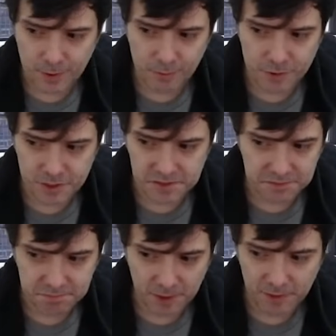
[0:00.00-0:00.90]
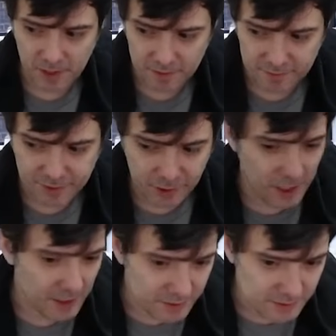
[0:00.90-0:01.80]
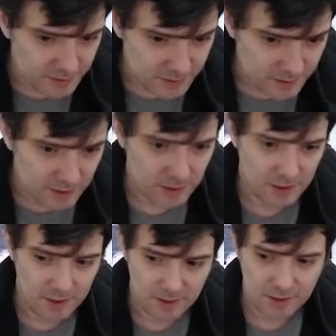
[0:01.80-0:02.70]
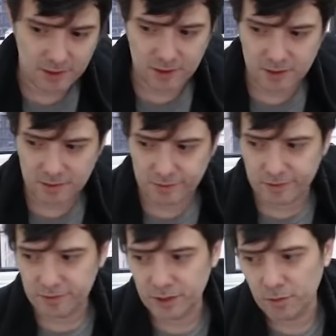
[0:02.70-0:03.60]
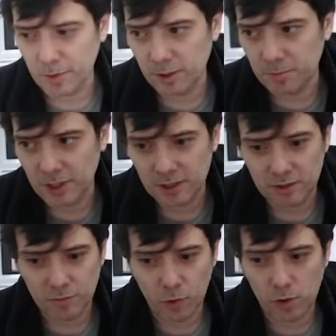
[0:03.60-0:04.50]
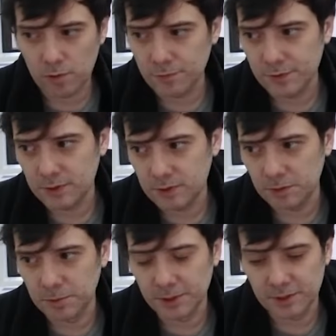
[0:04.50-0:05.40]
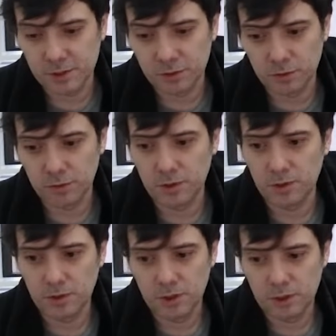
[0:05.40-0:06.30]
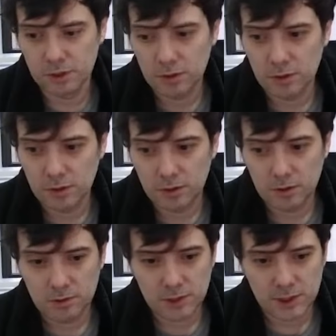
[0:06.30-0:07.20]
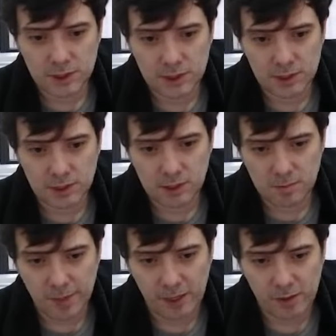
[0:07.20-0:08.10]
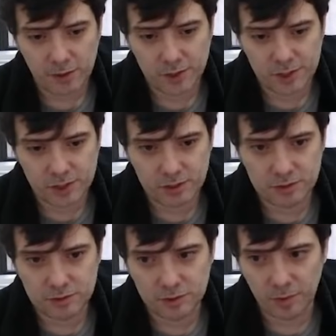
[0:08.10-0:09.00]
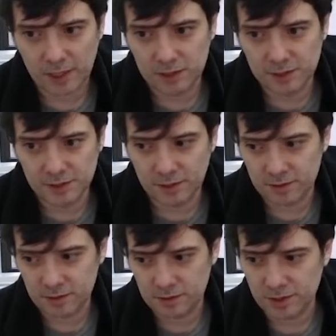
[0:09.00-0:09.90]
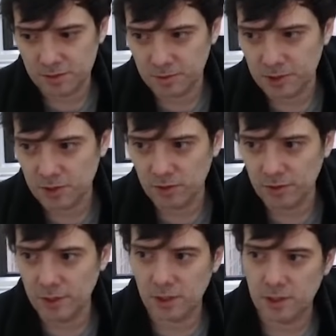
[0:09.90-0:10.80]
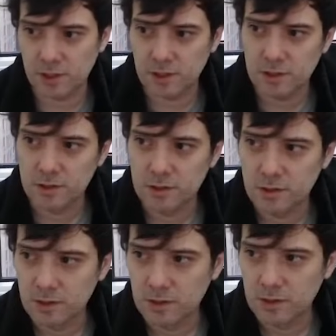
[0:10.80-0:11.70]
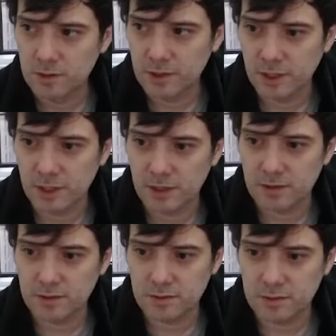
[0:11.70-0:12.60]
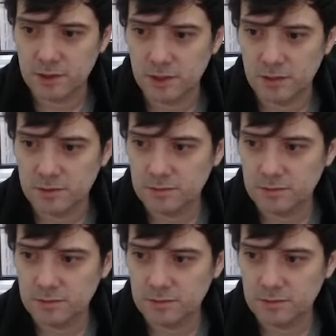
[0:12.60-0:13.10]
just a figurehead. And, by him getting involved deeply into matters directly, I think there's some concern there that, I